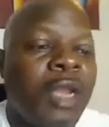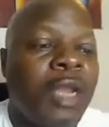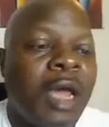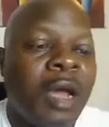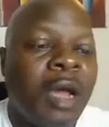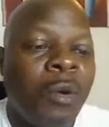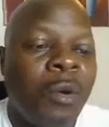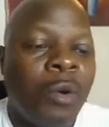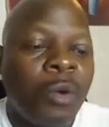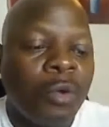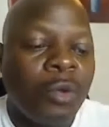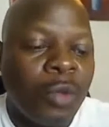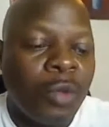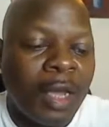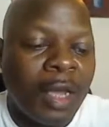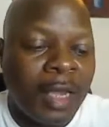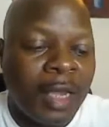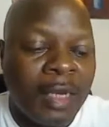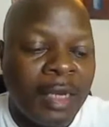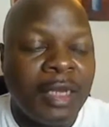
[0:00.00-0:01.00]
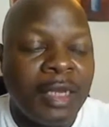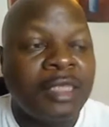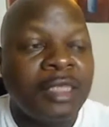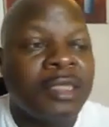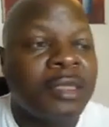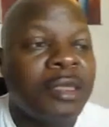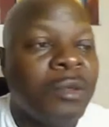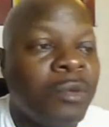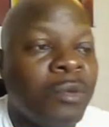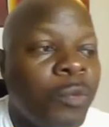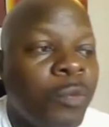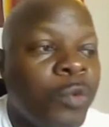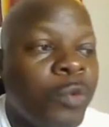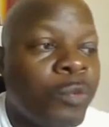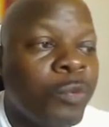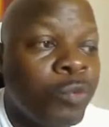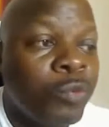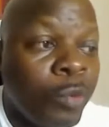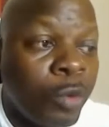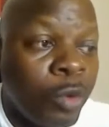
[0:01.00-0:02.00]
now you are in this.
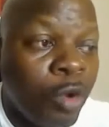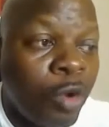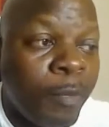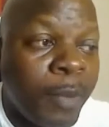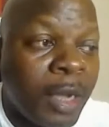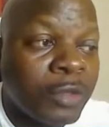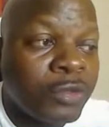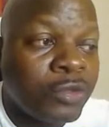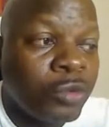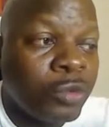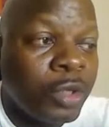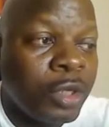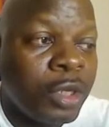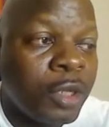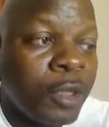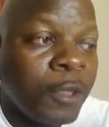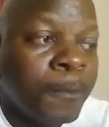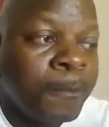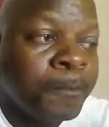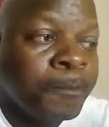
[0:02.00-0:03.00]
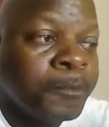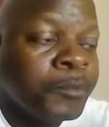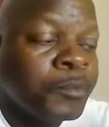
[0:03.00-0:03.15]
You go back to the